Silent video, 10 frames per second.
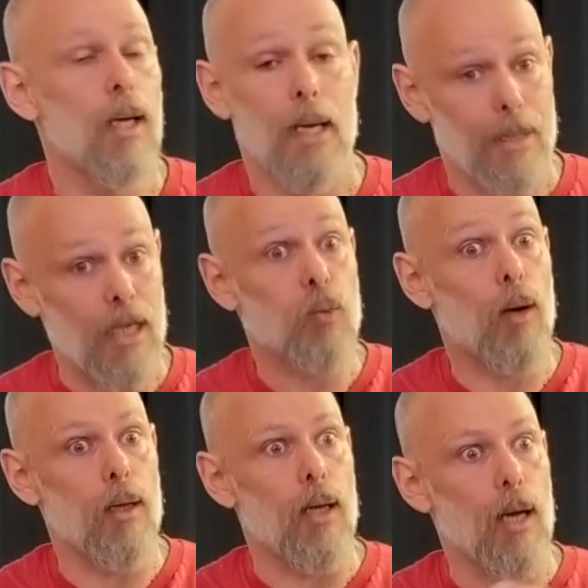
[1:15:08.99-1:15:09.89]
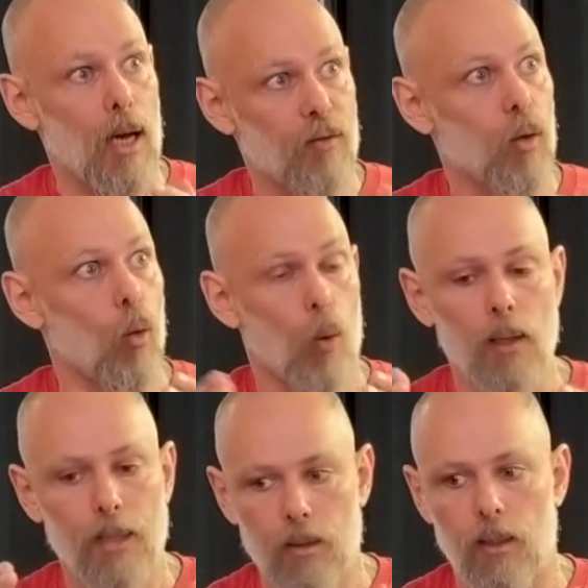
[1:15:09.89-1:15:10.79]
And that's why after a while,
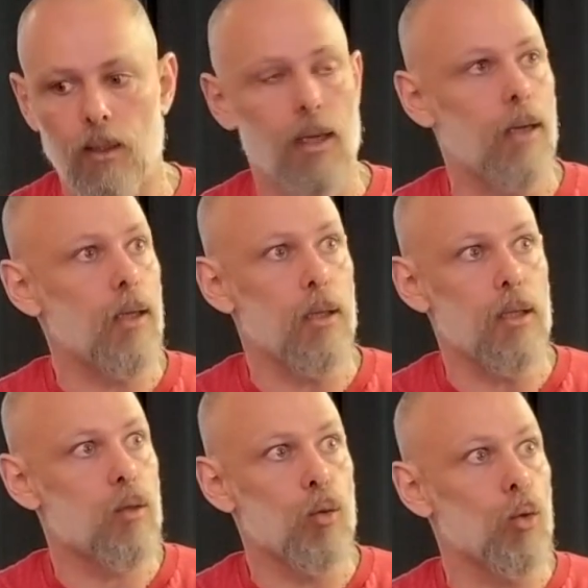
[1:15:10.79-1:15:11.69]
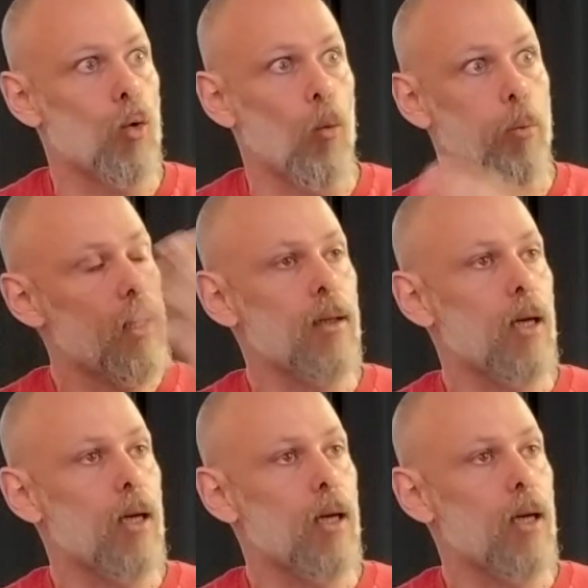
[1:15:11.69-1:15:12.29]
that anxiety leads you to complete